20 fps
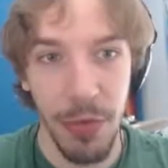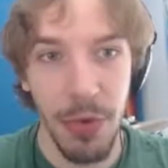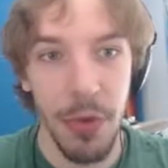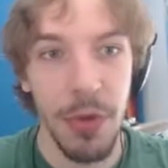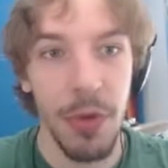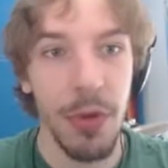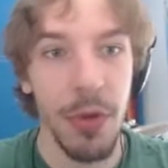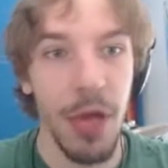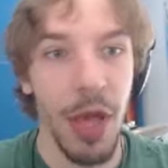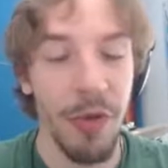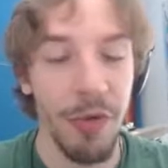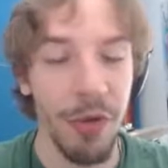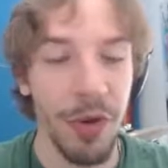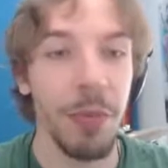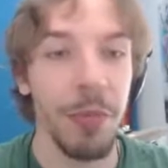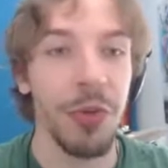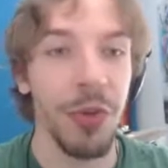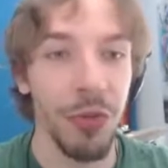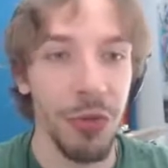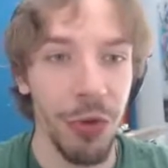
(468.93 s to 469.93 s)
have an
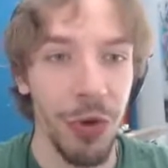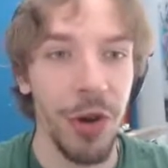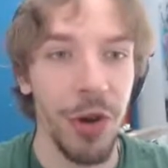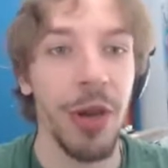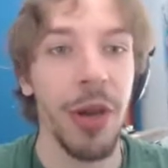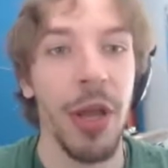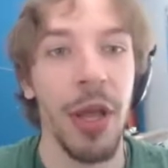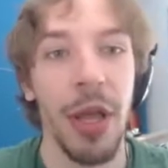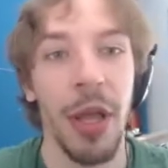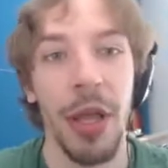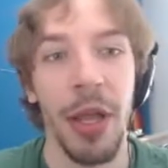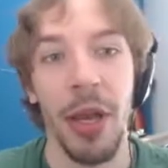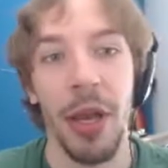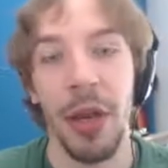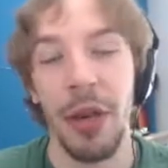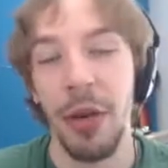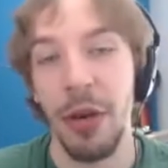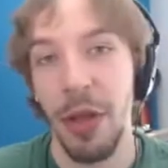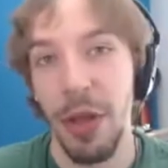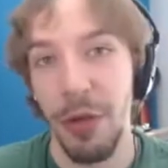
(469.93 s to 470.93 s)
empty tray and
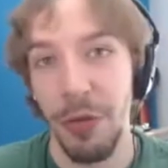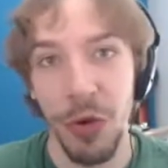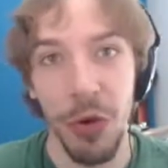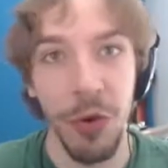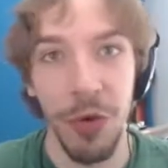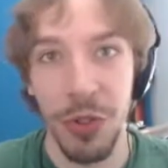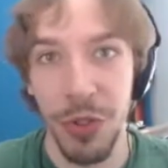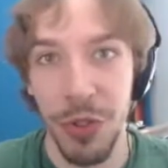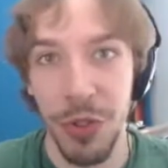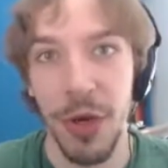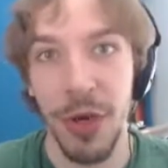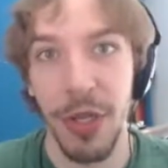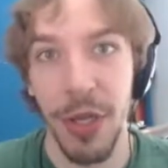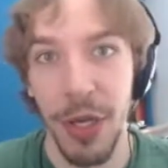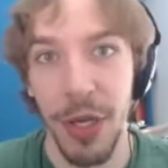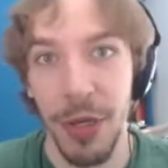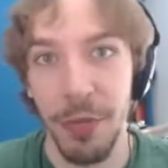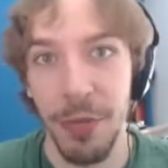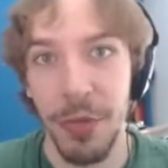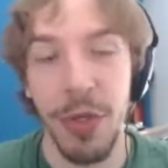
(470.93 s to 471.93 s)
have no discarded
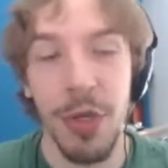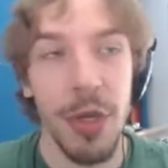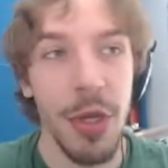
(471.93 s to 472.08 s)
items.